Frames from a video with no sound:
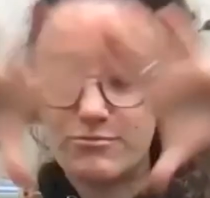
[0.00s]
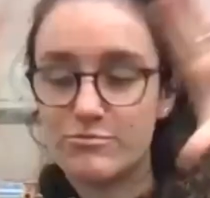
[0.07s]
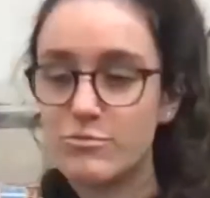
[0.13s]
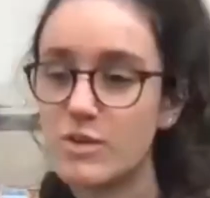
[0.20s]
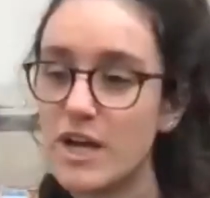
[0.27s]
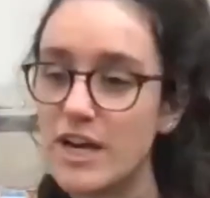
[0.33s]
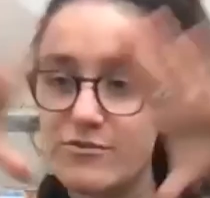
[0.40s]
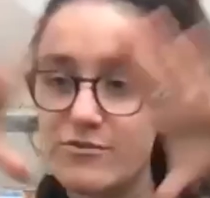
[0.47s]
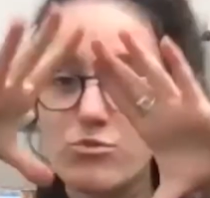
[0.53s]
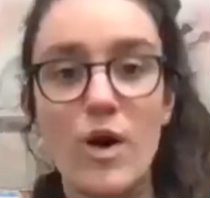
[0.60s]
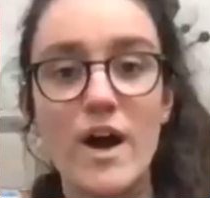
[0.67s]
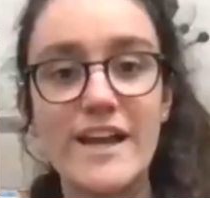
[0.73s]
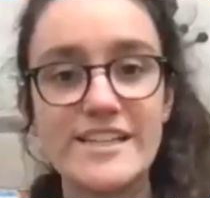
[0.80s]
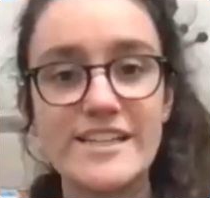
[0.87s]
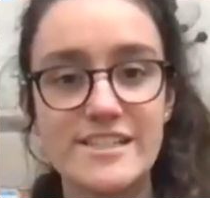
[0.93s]
kind of
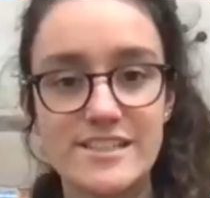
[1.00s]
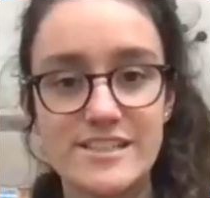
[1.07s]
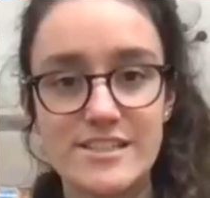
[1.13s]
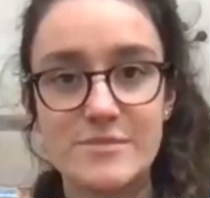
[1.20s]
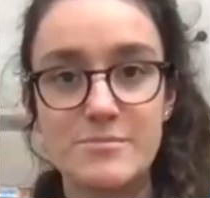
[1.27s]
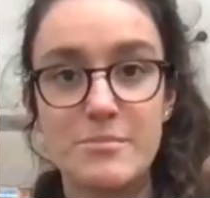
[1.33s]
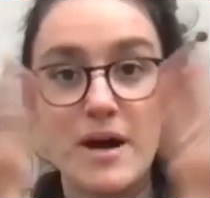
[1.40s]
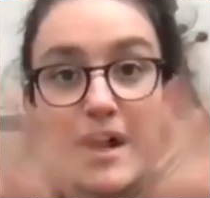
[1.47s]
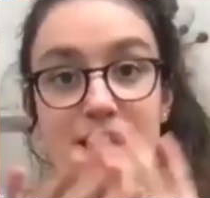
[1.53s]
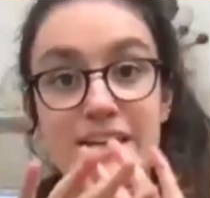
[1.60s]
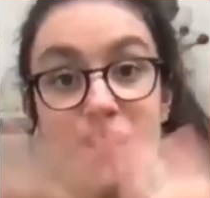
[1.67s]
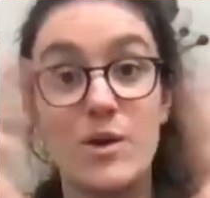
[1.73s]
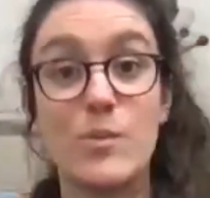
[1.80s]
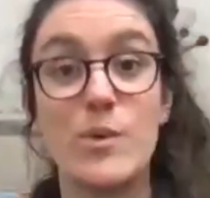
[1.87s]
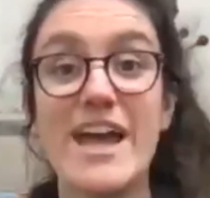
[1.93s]
widened my
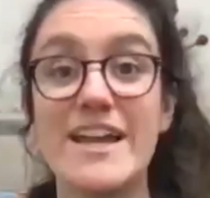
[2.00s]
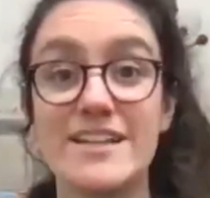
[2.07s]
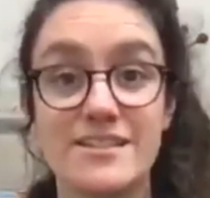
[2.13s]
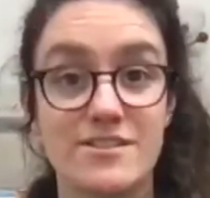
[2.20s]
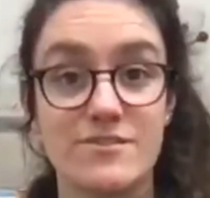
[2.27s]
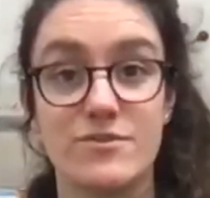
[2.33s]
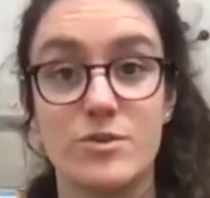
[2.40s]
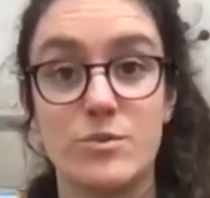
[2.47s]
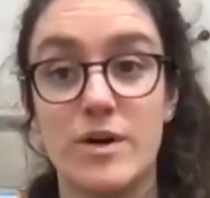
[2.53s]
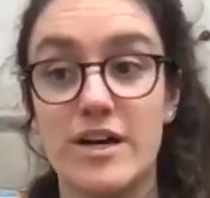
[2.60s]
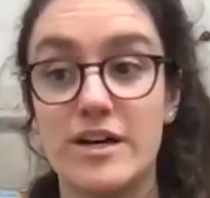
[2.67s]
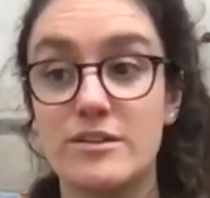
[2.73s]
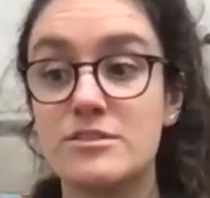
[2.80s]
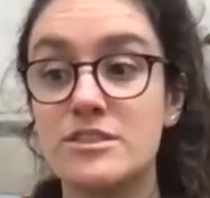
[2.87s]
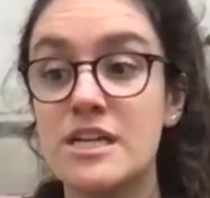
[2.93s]
awareness of the
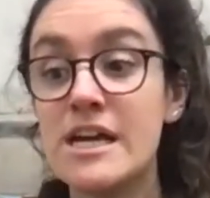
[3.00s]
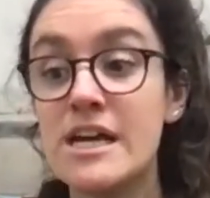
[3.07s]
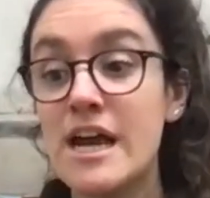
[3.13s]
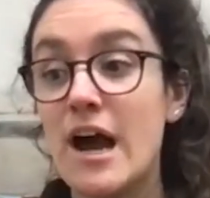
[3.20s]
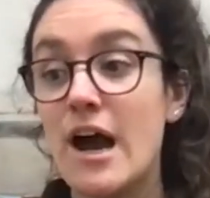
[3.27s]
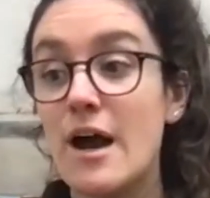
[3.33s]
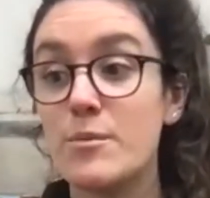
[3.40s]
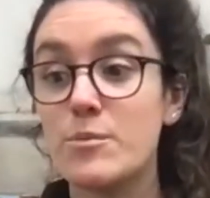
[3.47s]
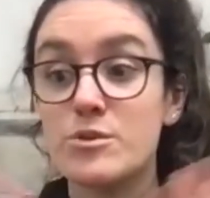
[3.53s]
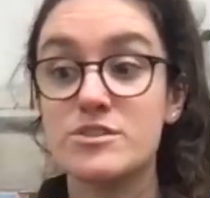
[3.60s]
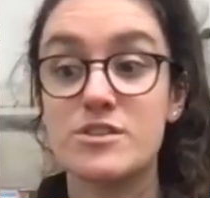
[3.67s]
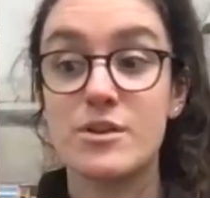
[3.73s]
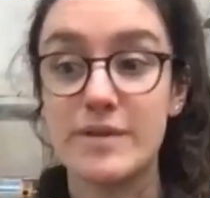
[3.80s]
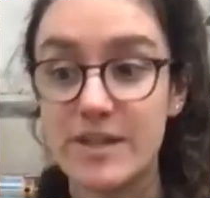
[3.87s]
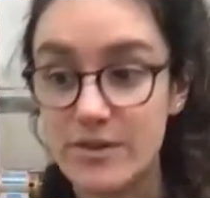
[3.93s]
world, what's
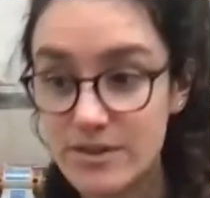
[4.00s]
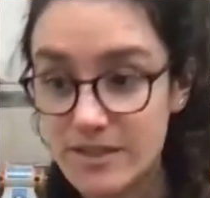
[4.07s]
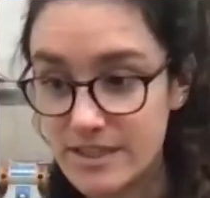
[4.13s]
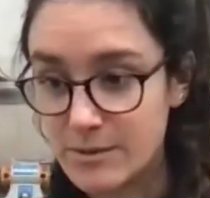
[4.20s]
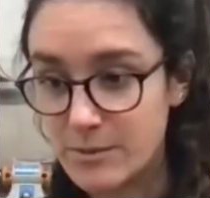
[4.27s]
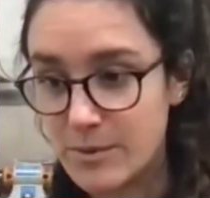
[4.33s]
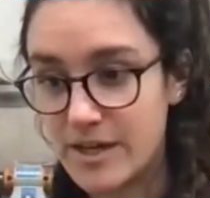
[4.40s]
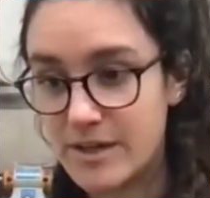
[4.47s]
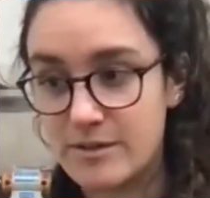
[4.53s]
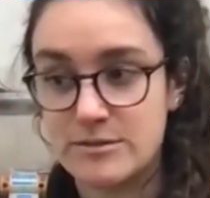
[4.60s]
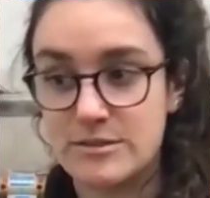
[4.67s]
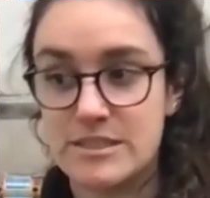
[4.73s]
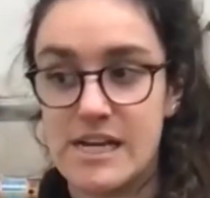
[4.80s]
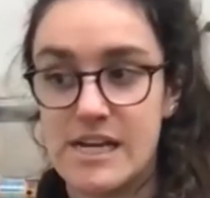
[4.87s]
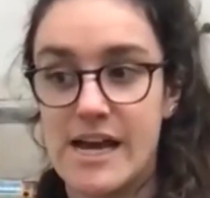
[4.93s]
going on in the
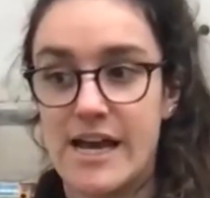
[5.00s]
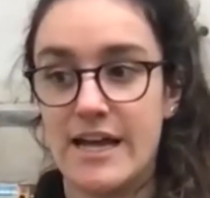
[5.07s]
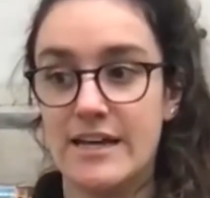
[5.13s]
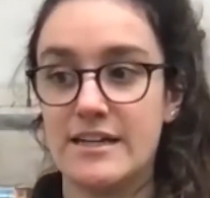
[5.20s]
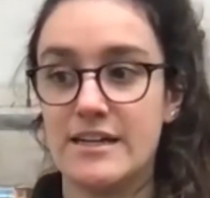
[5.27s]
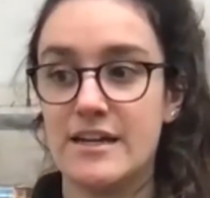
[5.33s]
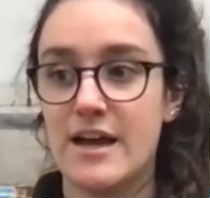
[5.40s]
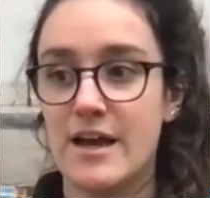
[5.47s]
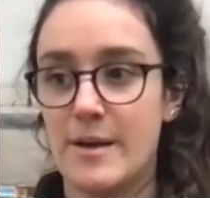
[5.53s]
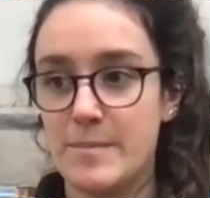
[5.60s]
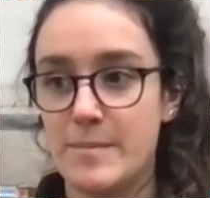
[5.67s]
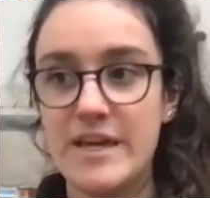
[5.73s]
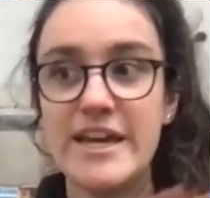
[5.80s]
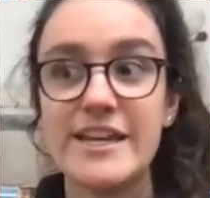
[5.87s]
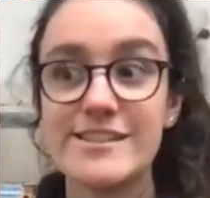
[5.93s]
world, and
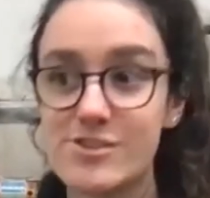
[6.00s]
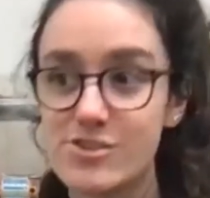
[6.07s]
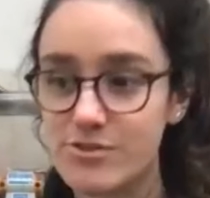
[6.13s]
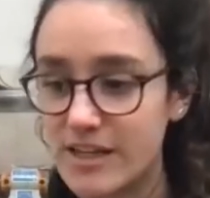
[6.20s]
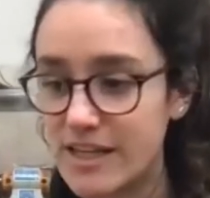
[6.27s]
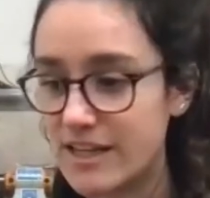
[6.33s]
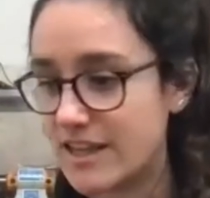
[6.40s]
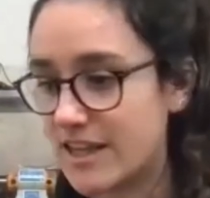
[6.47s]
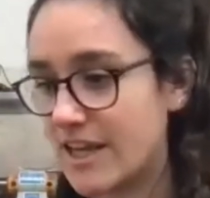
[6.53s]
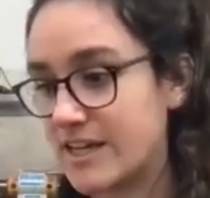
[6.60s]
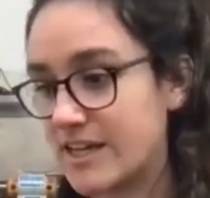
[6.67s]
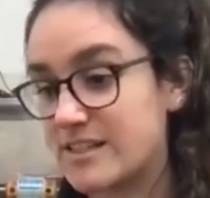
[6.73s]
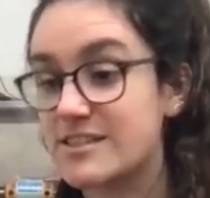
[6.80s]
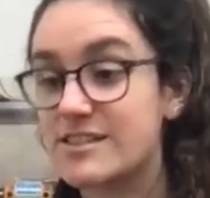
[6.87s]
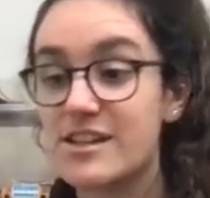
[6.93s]
history
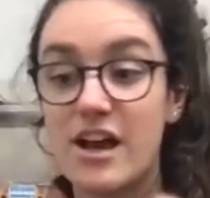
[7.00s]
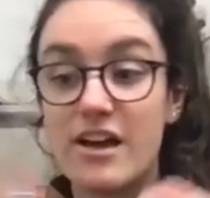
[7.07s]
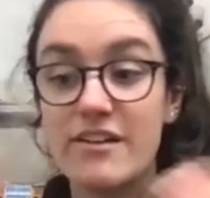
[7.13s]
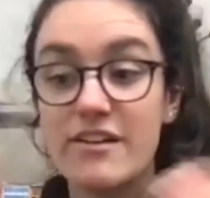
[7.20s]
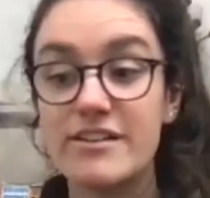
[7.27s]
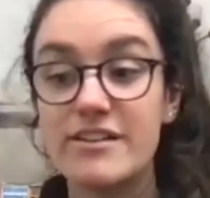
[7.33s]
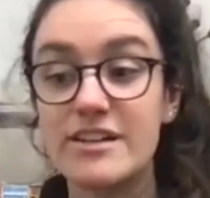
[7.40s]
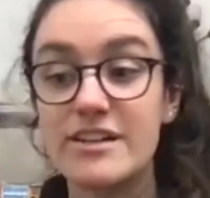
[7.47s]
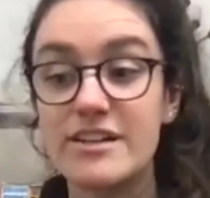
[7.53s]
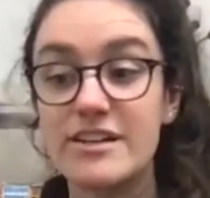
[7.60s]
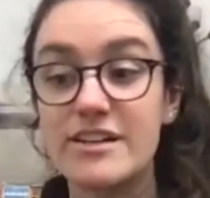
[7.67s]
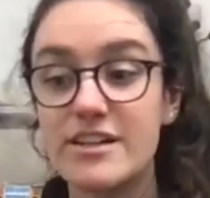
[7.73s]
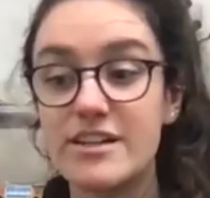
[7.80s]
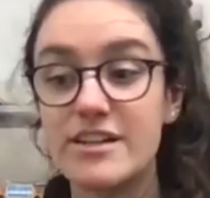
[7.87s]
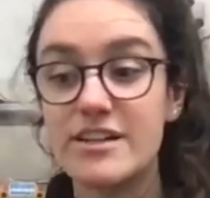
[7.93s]
things, current
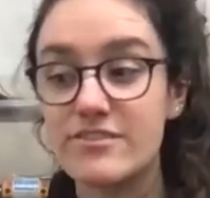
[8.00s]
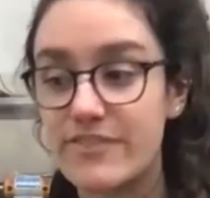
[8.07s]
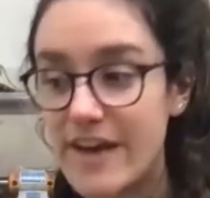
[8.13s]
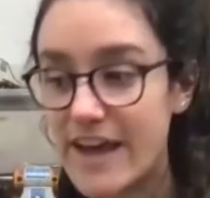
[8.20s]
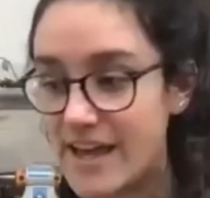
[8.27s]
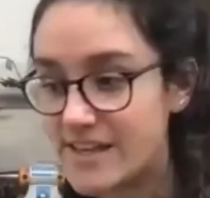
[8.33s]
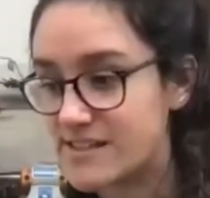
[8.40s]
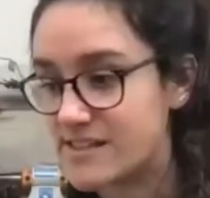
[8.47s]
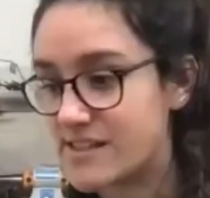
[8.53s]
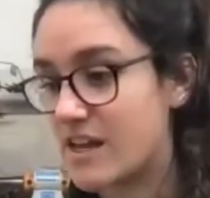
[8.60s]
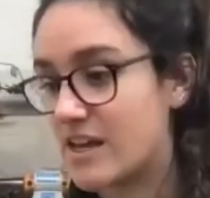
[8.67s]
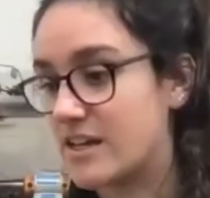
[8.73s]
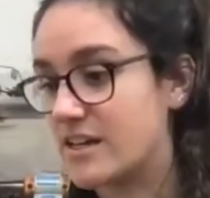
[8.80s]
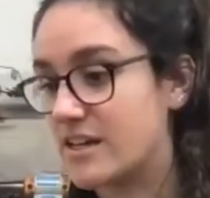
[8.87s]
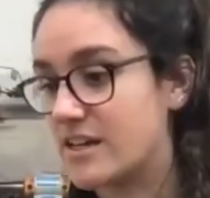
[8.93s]
affairs,
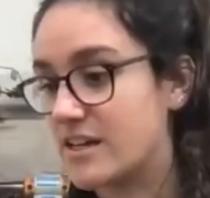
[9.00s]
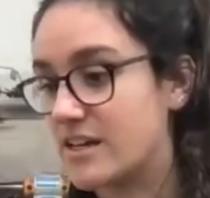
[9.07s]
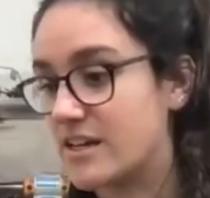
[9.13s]
and